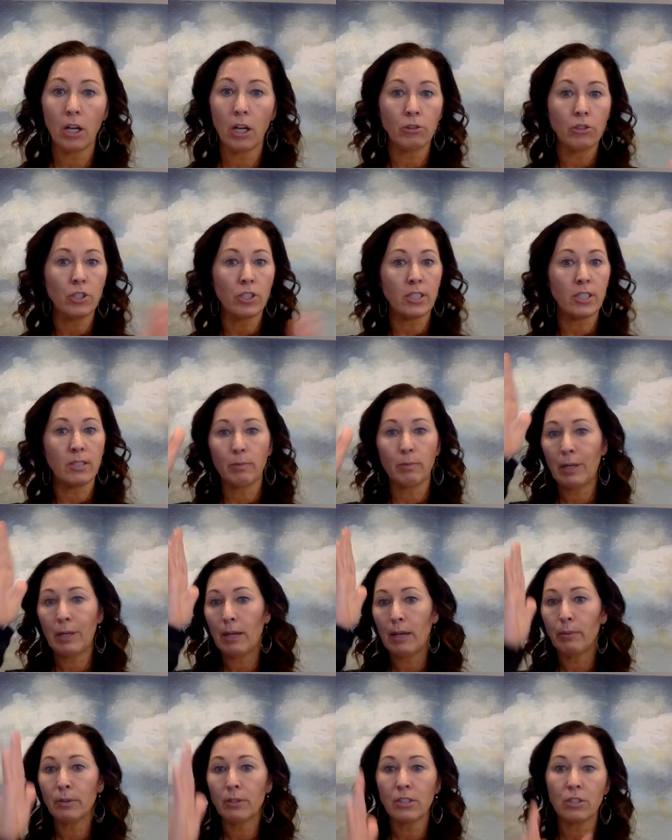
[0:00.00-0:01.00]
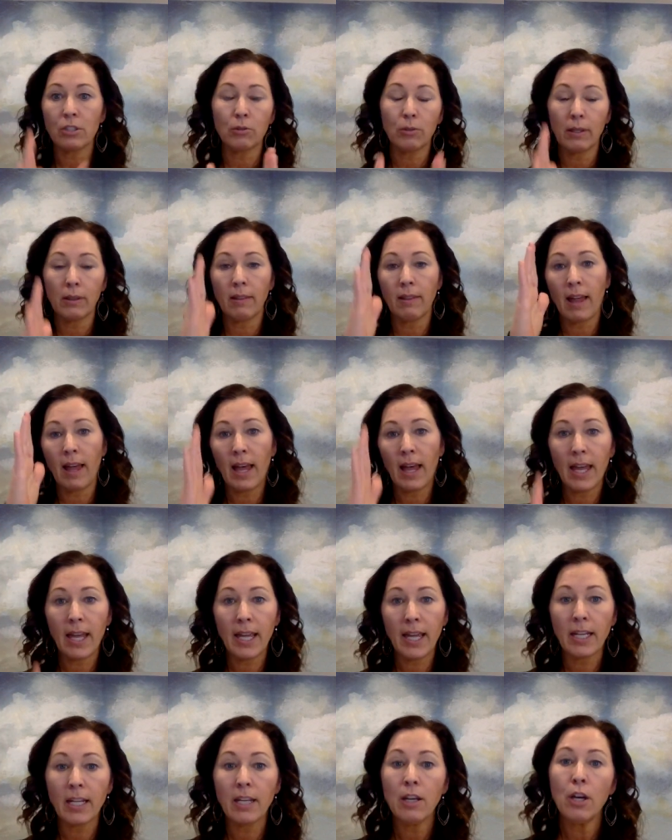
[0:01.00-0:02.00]
just be able to
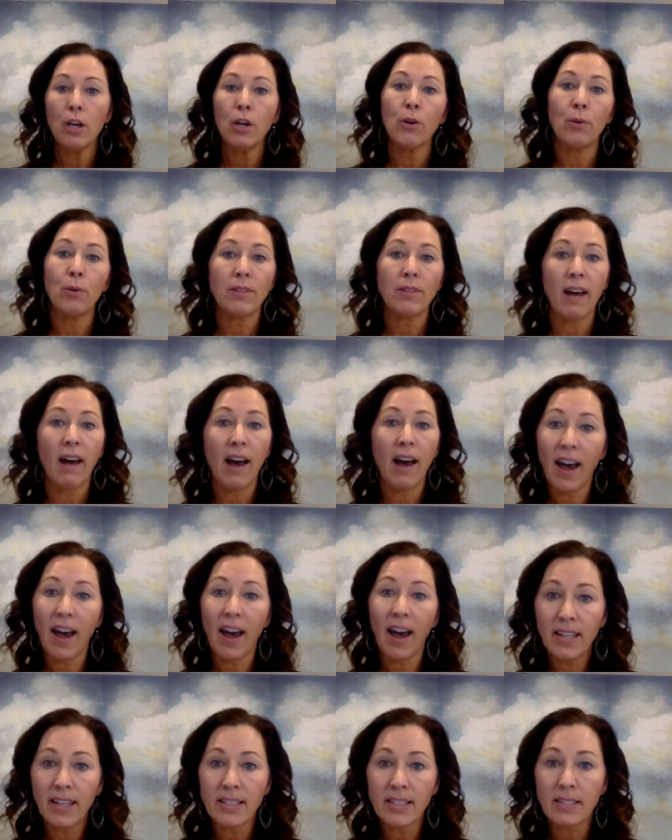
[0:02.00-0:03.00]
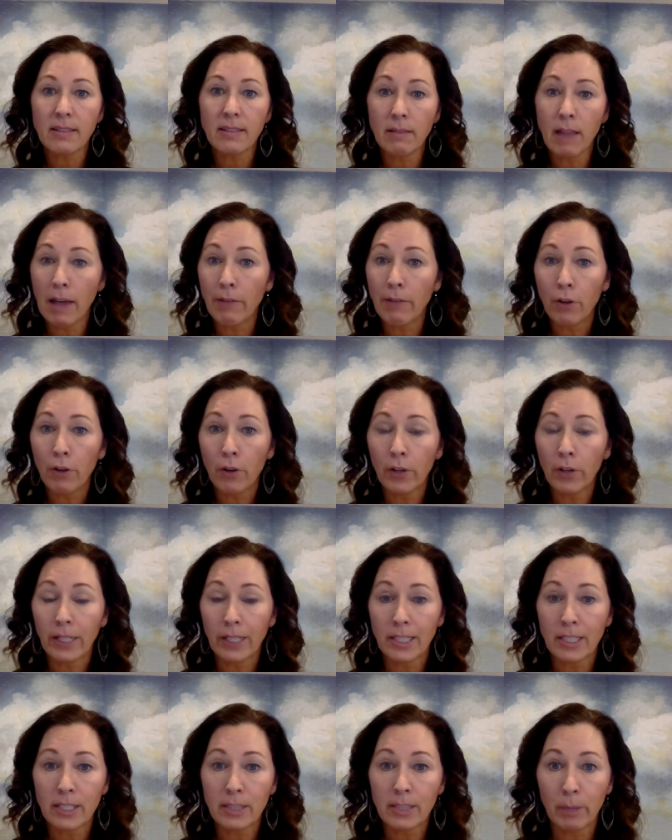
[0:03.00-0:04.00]
align with the highest level and
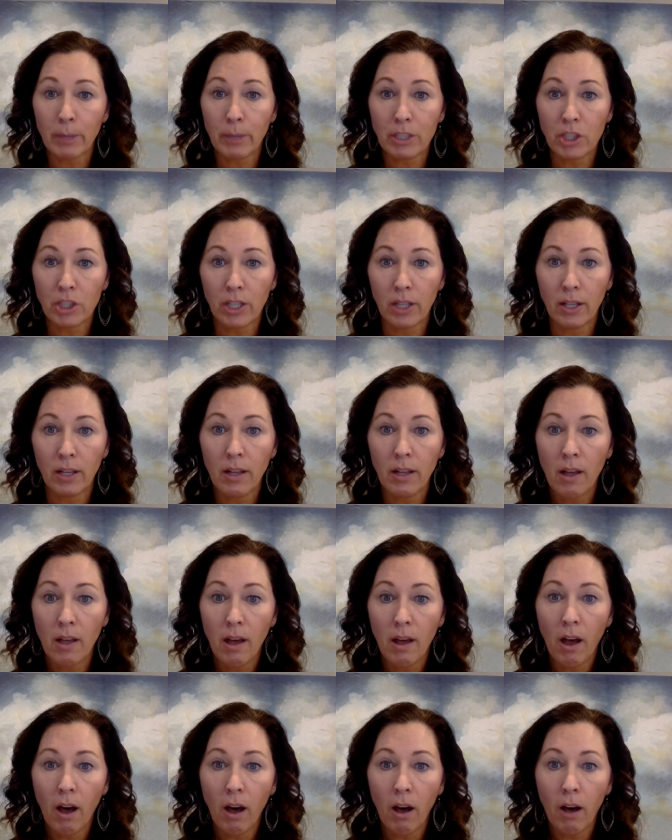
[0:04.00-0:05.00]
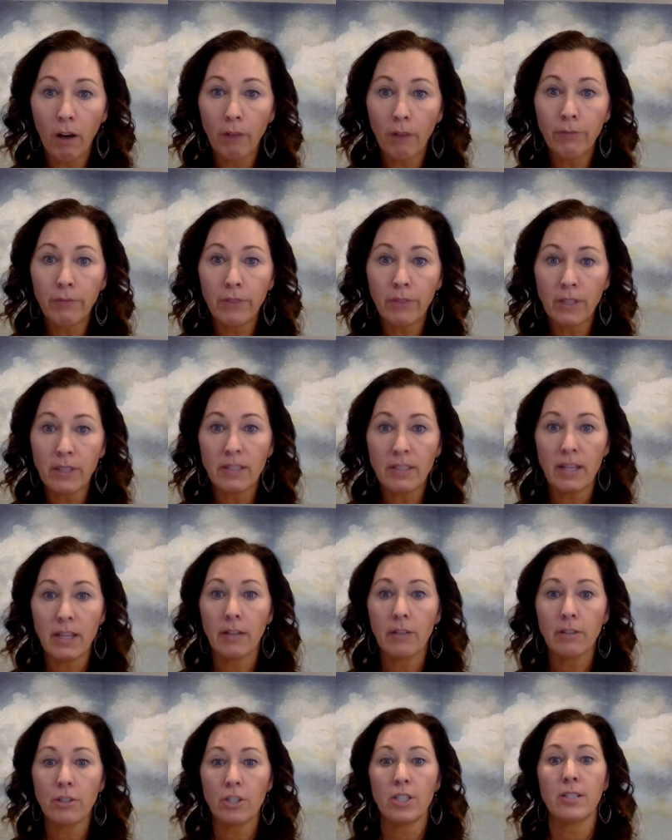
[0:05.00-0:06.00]
expression of these
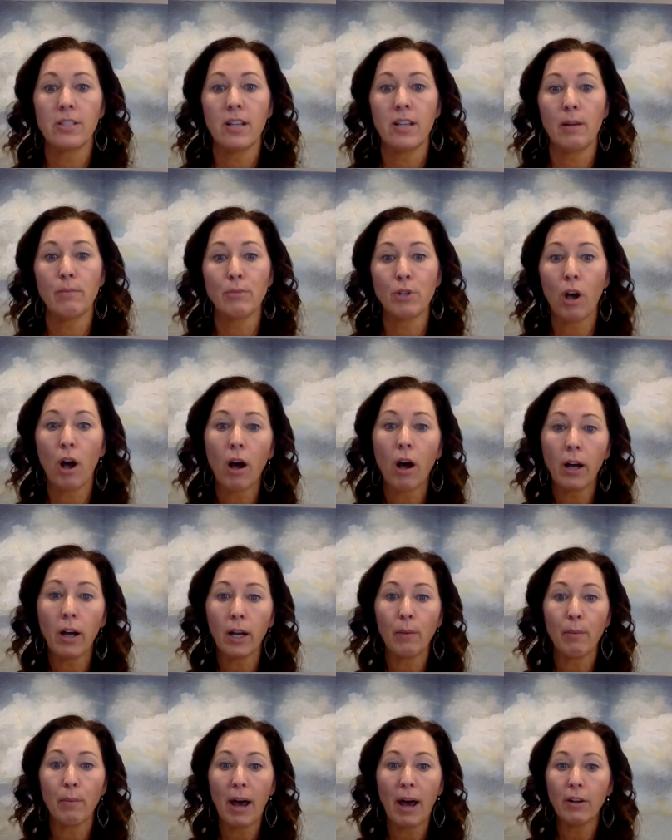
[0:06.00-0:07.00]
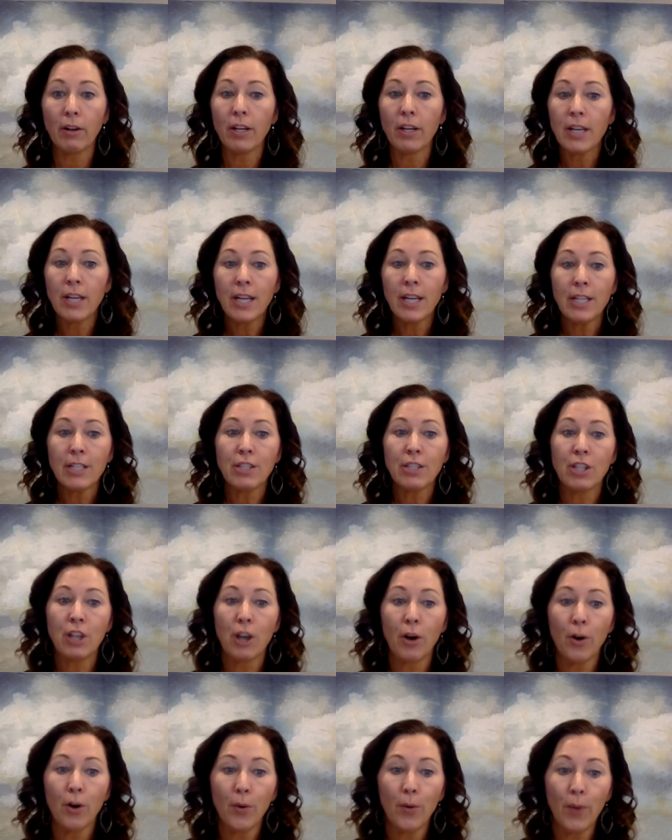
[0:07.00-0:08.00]
energies that I'm talking about.
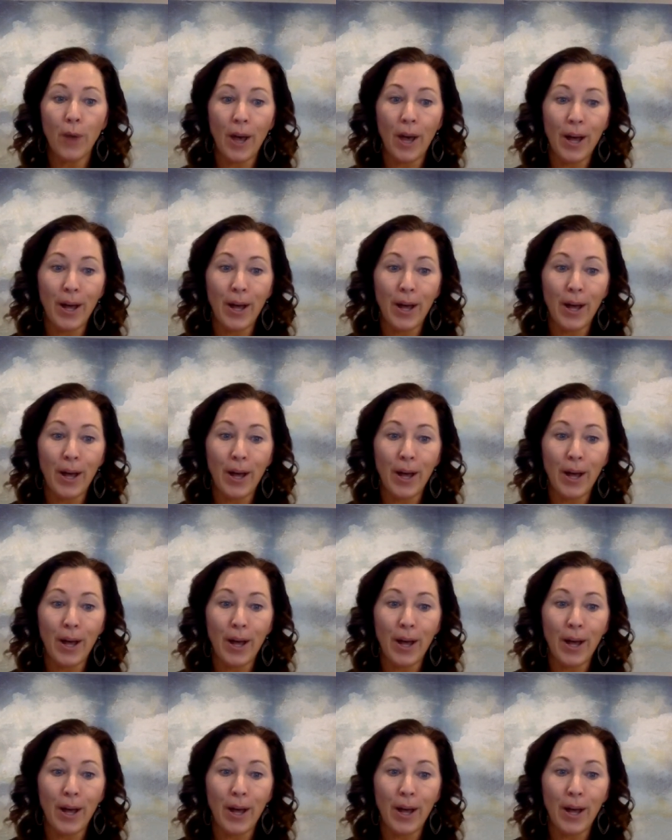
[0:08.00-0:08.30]
So,